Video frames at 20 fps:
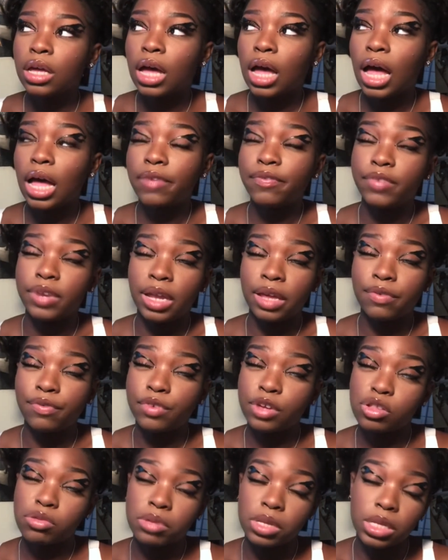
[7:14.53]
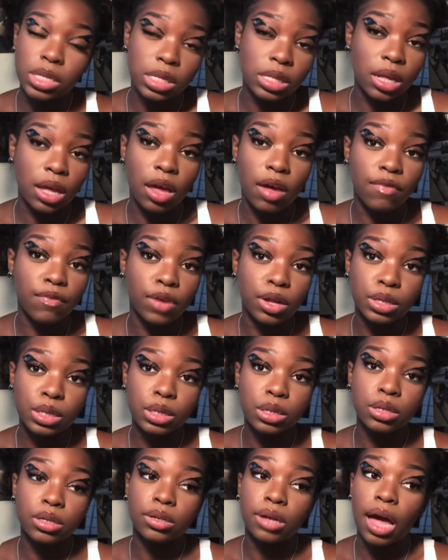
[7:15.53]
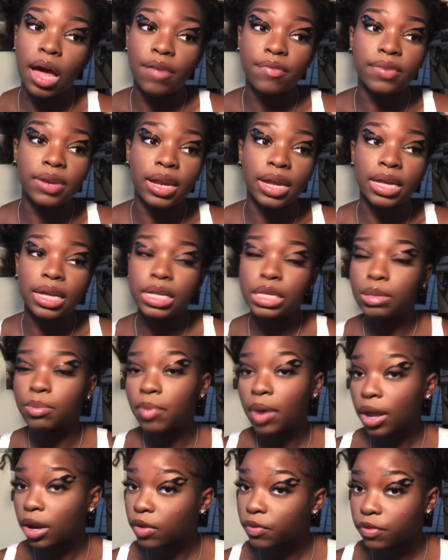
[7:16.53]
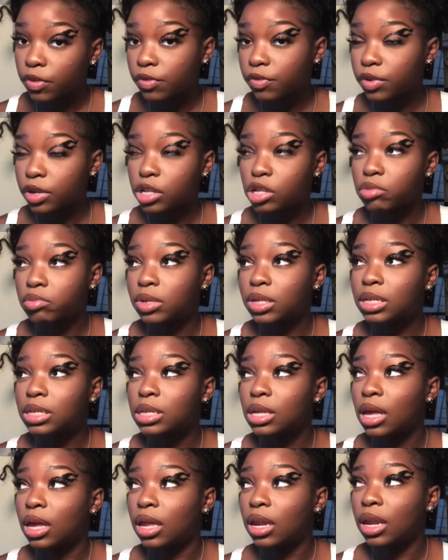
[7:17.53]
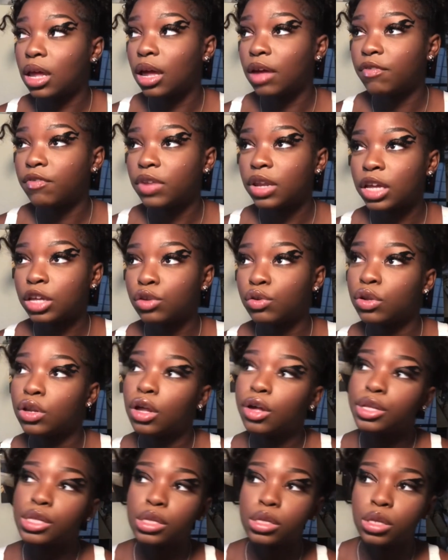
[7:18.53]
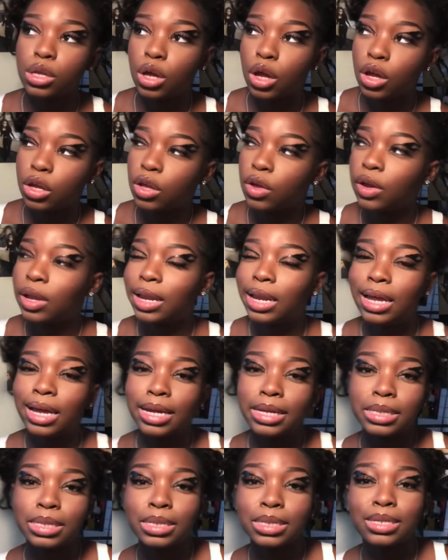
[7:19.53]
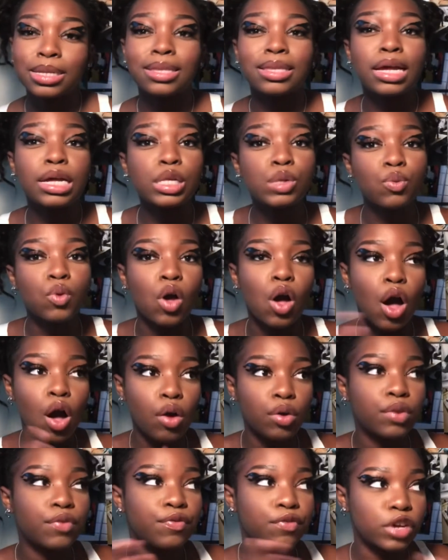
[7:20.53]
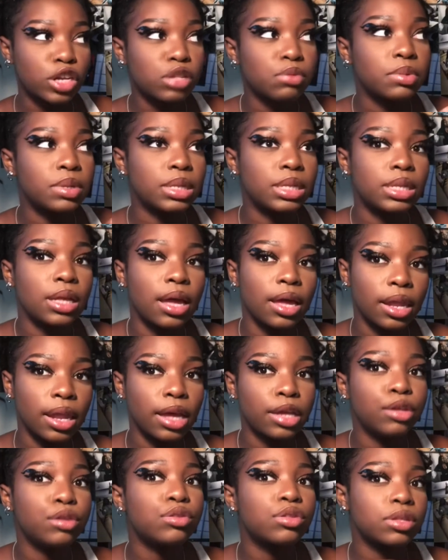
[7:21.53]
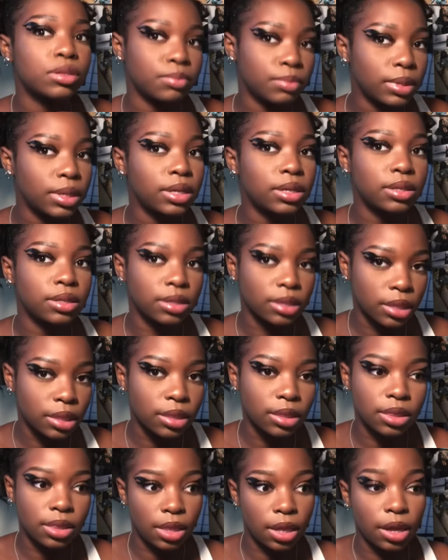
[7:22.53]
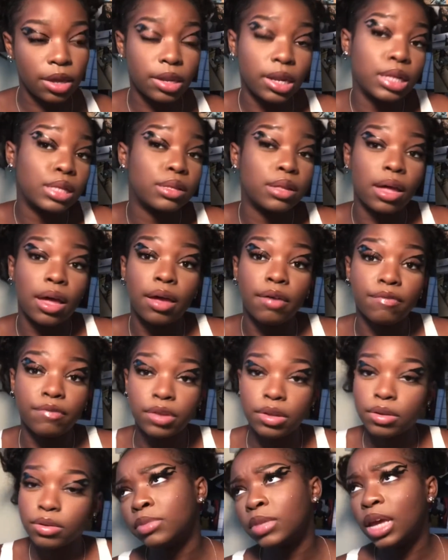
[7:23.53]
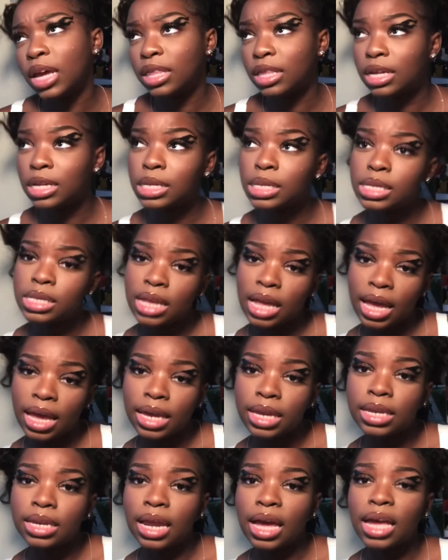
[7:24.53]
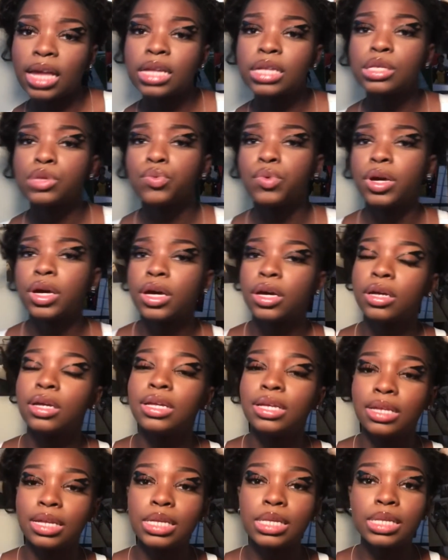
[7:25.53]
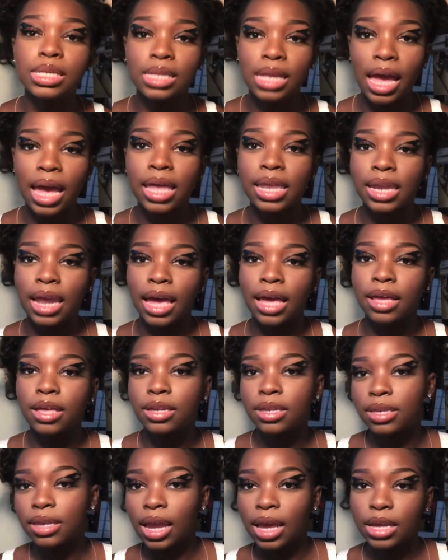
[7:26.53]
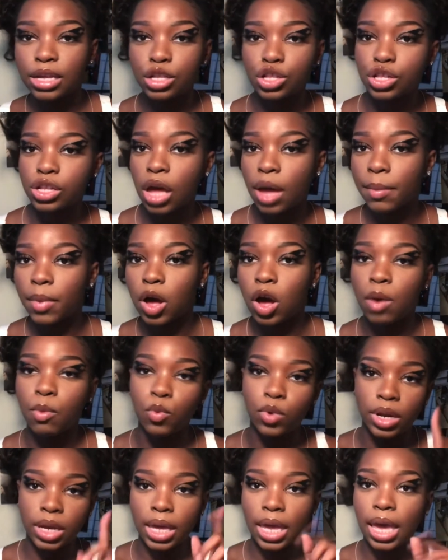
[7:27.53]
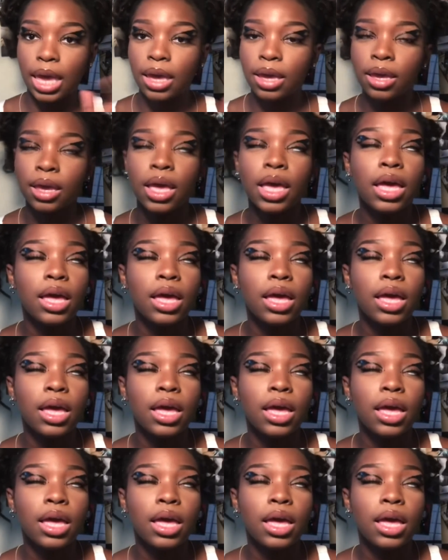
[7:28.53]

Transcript: I feel like freshmen should stay at Foster. I feel like it's better for freshmen, and I feel like you're closer to all your classes, and that's where all the freshmen stay. Like, you should be there. That's how I feel. Yeah, that's Night. Night is where it's Night, like Night and Sherman with a K.